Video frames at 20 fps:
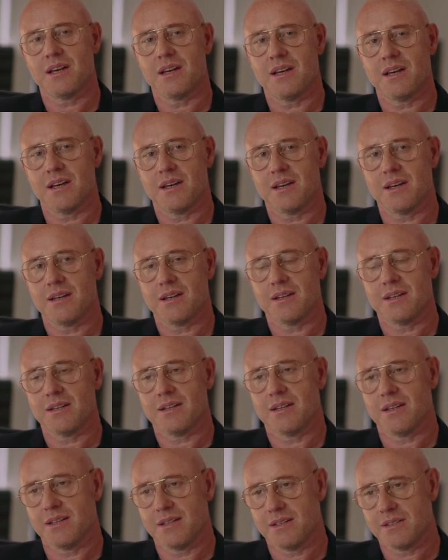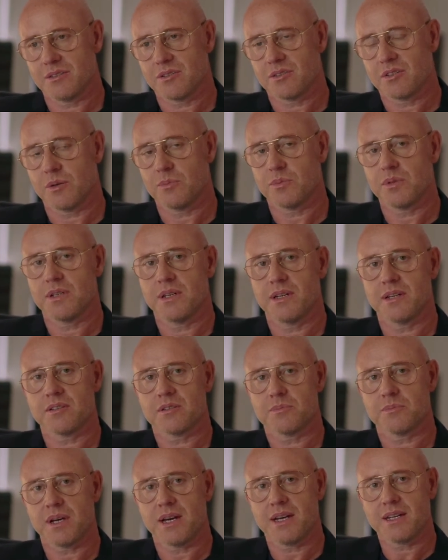and this is a couple of
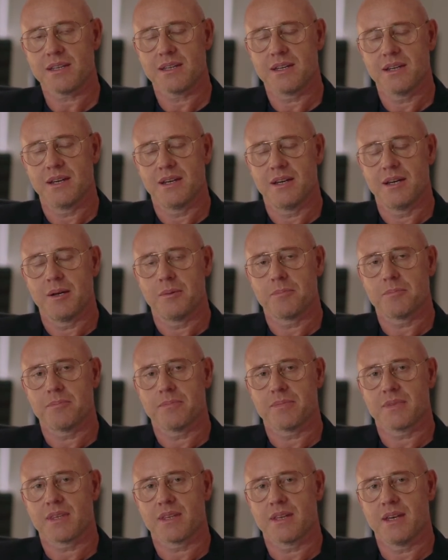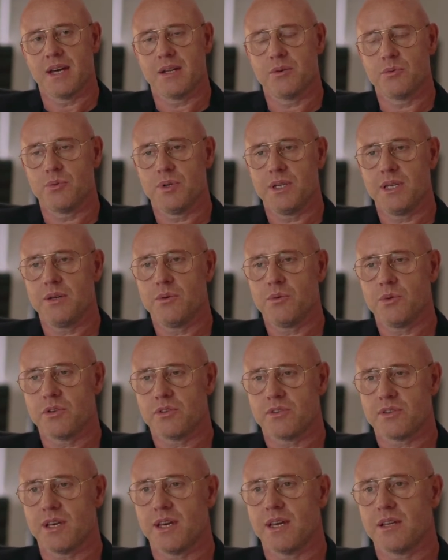years back. And we were
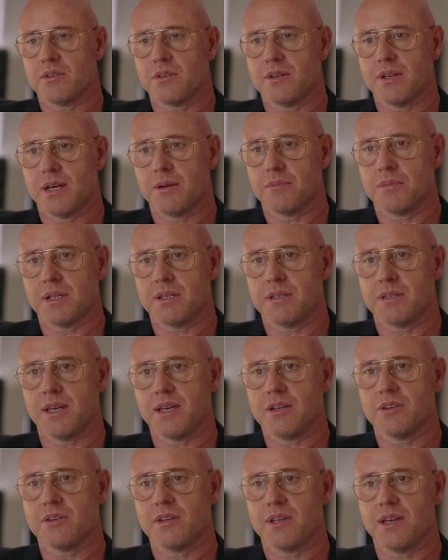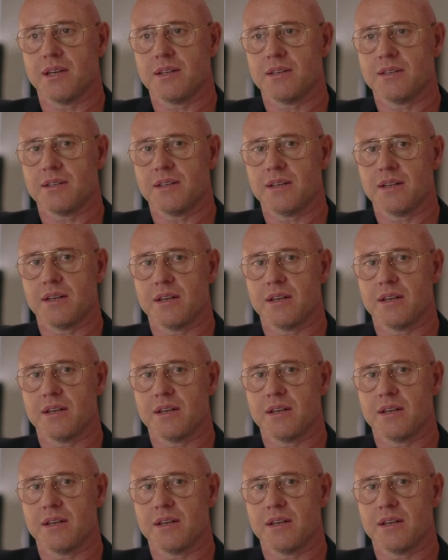saying to them that they could get